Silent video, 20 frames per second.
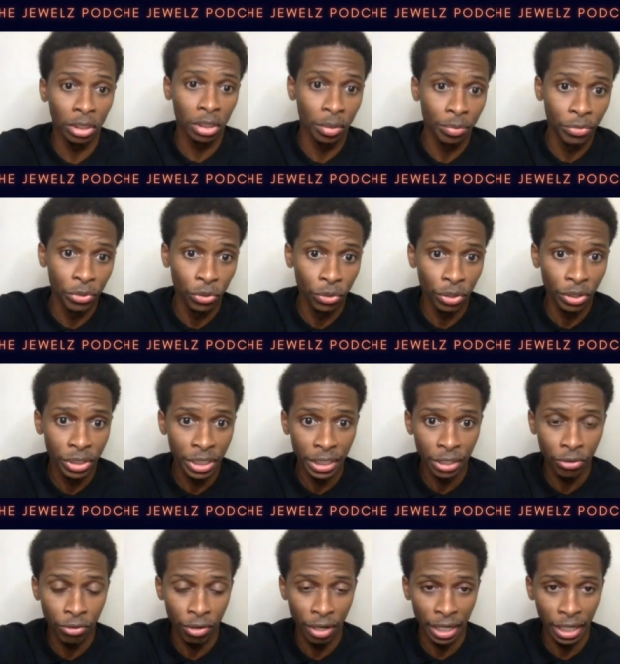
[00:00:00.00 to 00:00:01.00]
Community
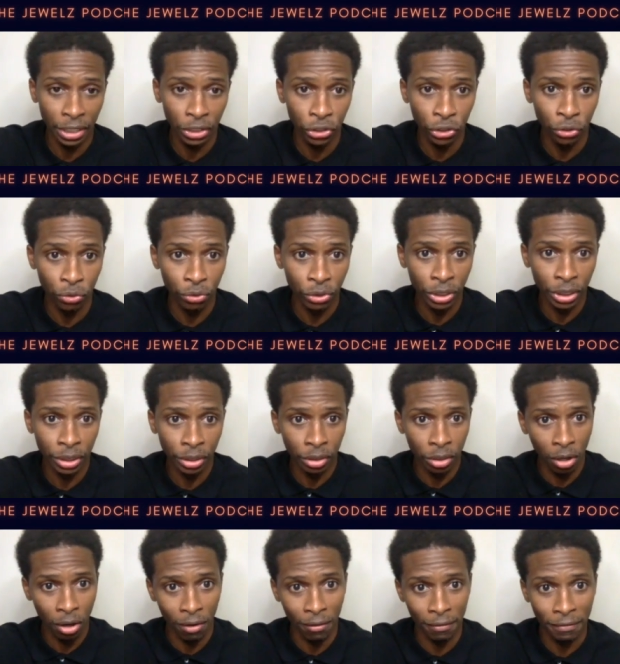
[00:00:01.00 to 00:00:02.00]
Credit Union.
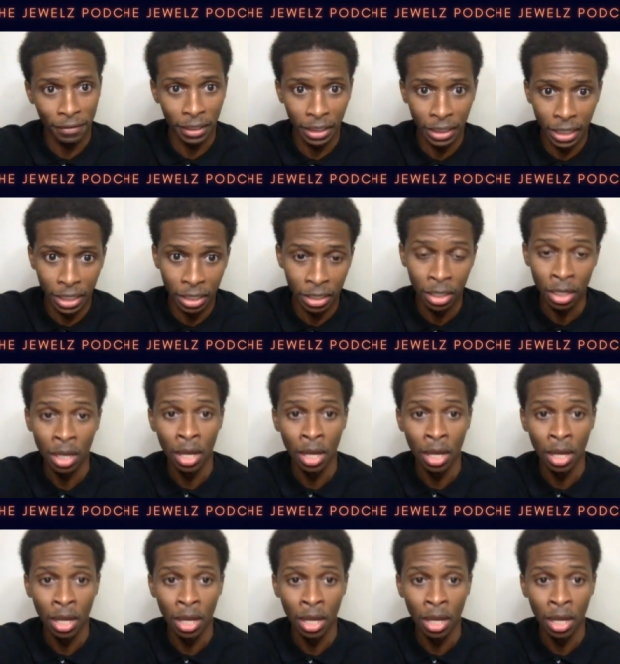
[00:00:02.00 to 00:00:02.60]
Our affiliate